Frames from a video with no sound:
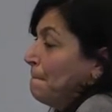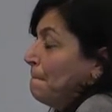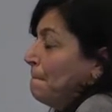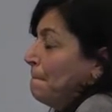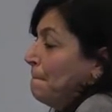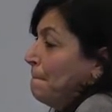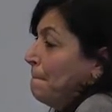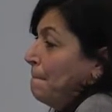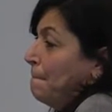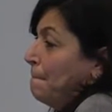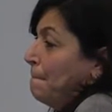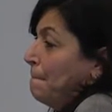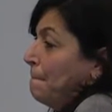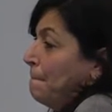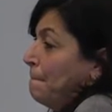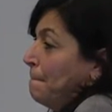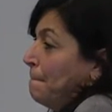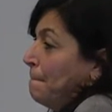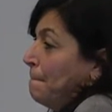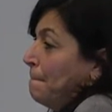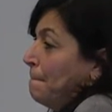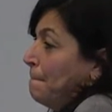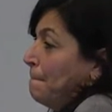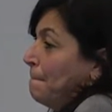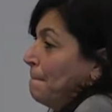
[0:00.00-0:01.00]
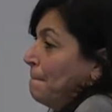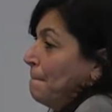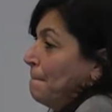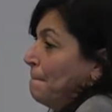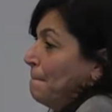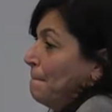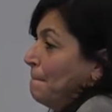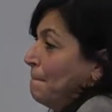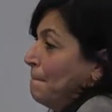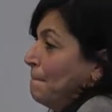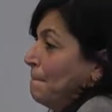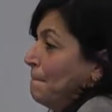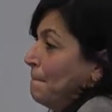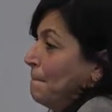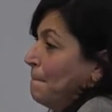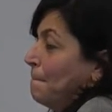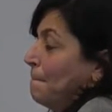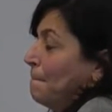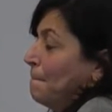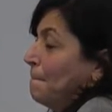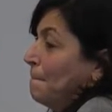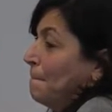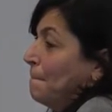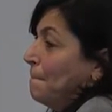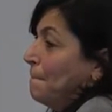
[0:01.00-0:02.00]
the British Museum
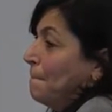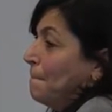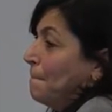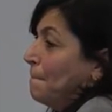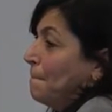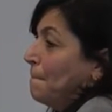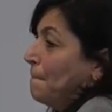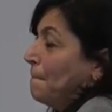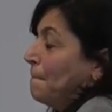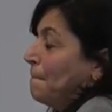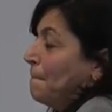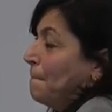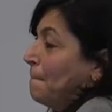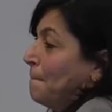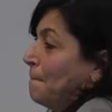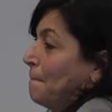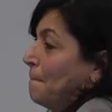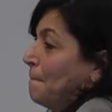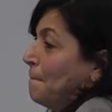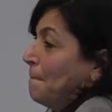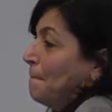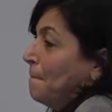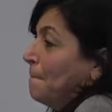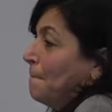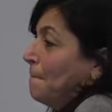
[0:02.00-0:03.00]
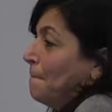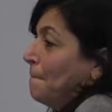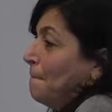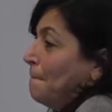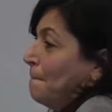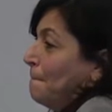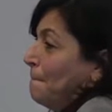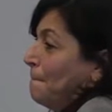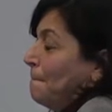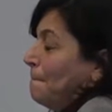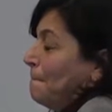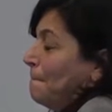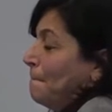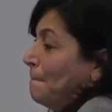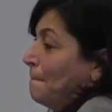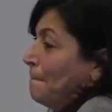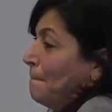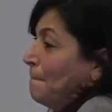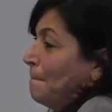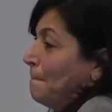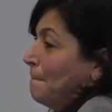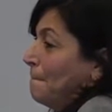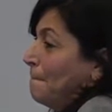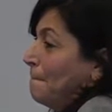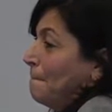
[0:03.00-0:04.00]
collected various
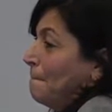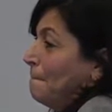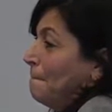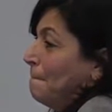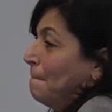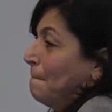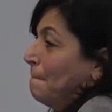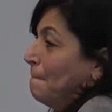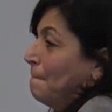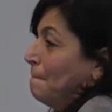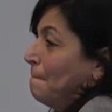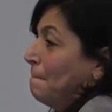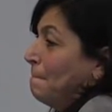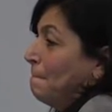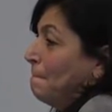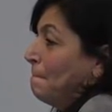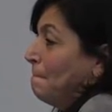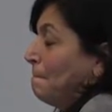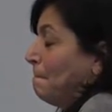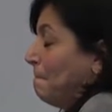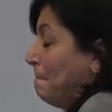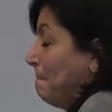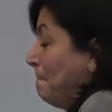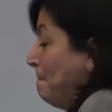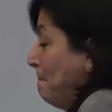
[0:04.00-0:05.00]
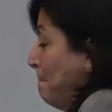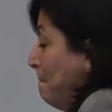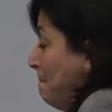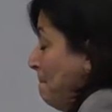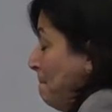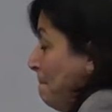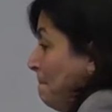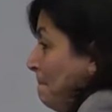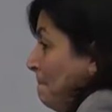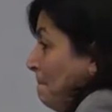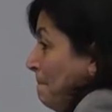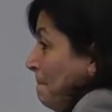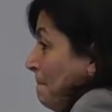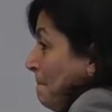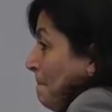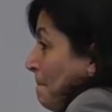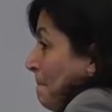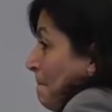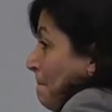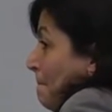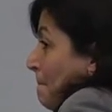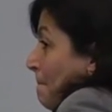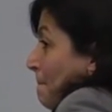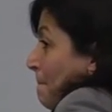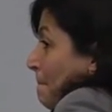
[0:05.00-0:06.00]
um,
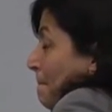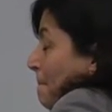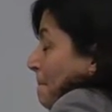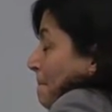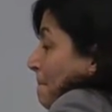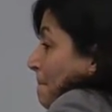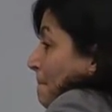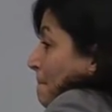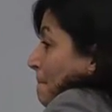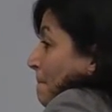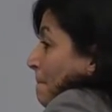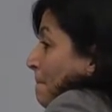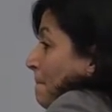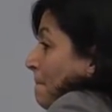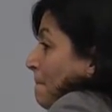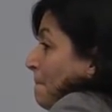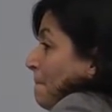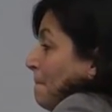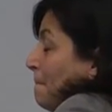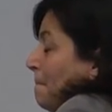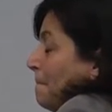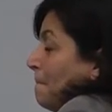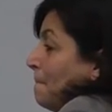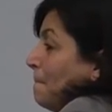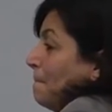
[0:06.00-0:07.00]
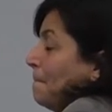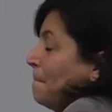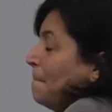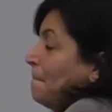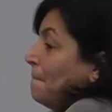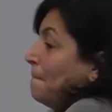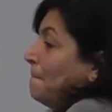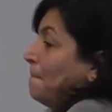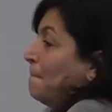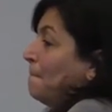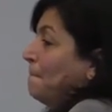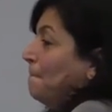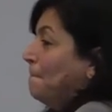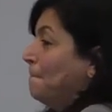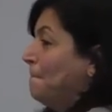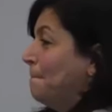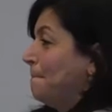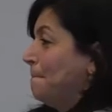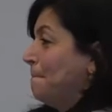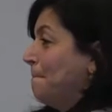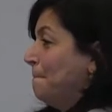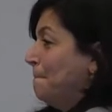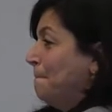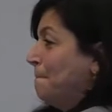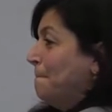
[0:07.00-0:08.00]
artifacts that were bodily
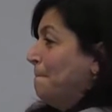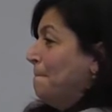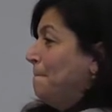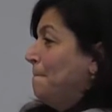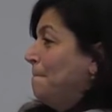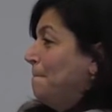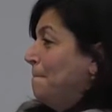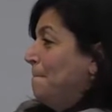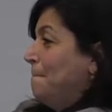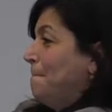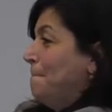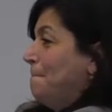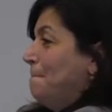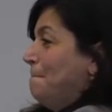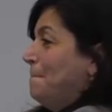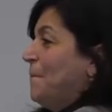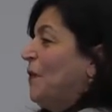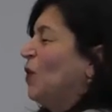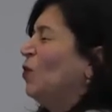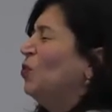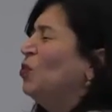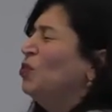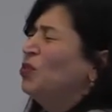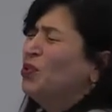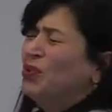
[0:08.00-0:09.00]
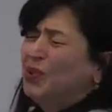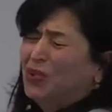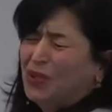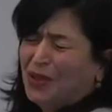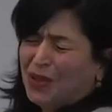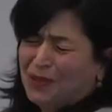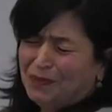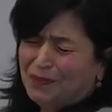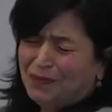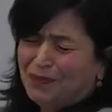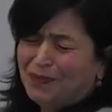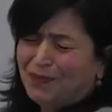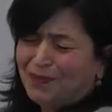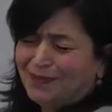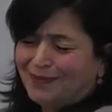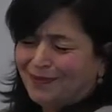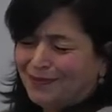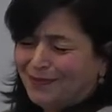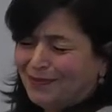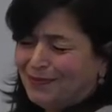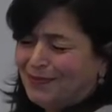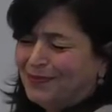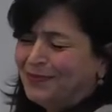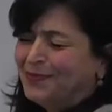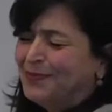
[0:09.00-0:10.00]
remains Oof.
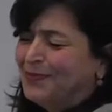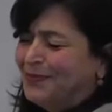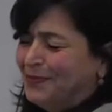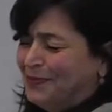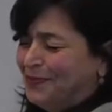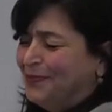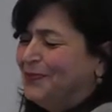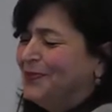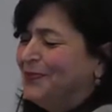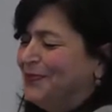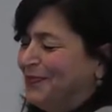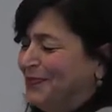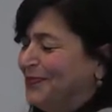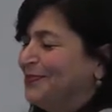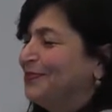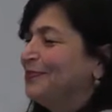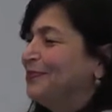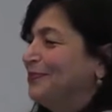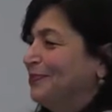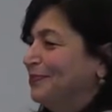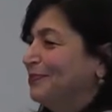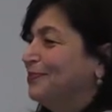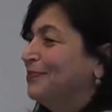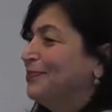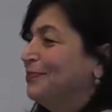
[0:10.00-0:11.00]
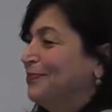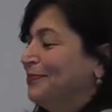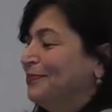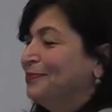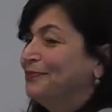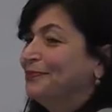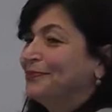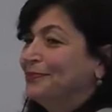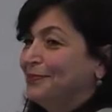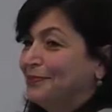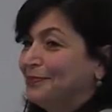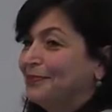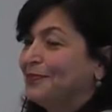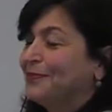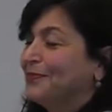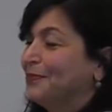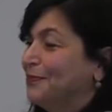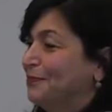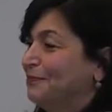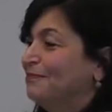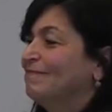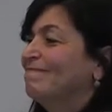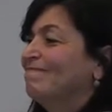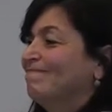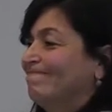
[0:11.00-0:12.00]
in the 19th century and the late
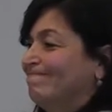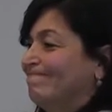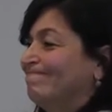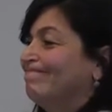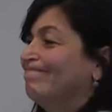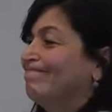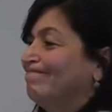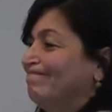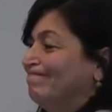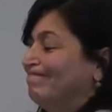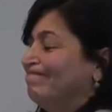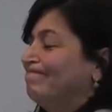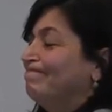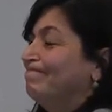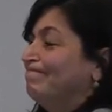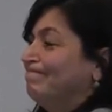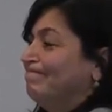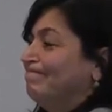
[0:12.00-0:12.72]
18th century